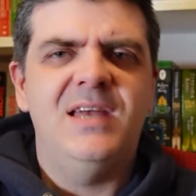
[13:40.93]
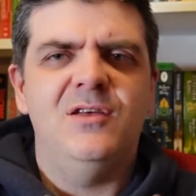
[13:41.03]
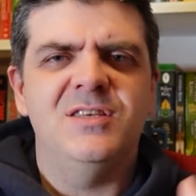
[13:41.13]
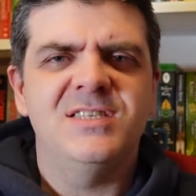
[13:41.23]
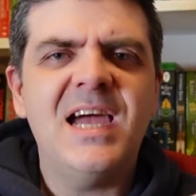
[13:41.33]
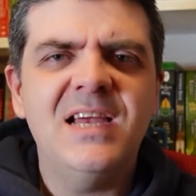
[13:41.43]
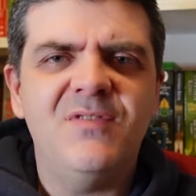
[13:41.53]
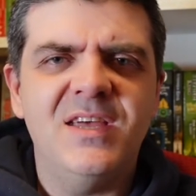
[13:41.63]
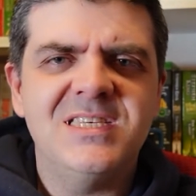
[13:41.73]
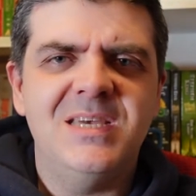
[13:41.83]
And on the side
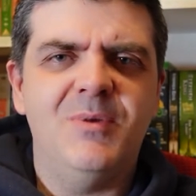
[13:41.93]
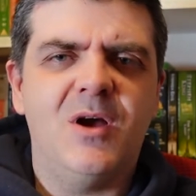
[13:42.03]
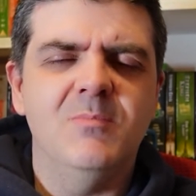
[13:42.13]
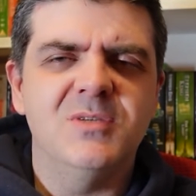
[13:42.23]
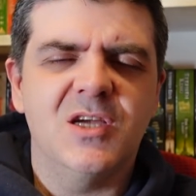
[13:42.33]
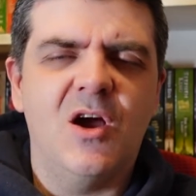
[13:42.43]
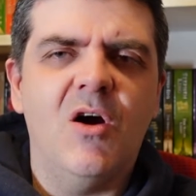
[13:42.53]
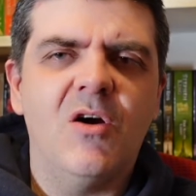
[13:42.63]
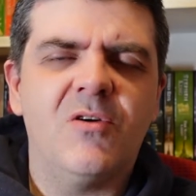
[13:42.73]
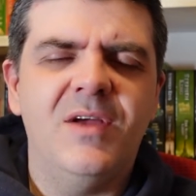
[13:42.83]
of this, he becomes a
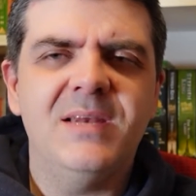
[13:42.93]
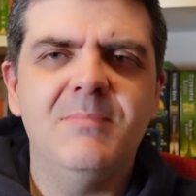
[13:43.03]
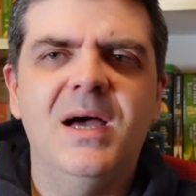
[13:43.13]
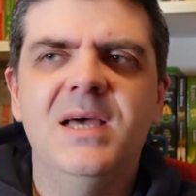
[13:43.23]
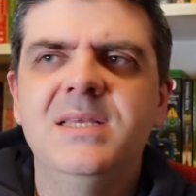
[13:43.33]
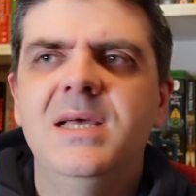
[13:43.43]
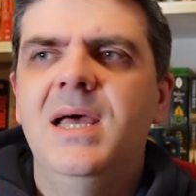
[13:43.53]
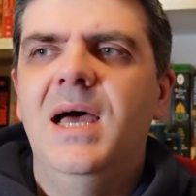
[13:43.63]
guard or a hitman,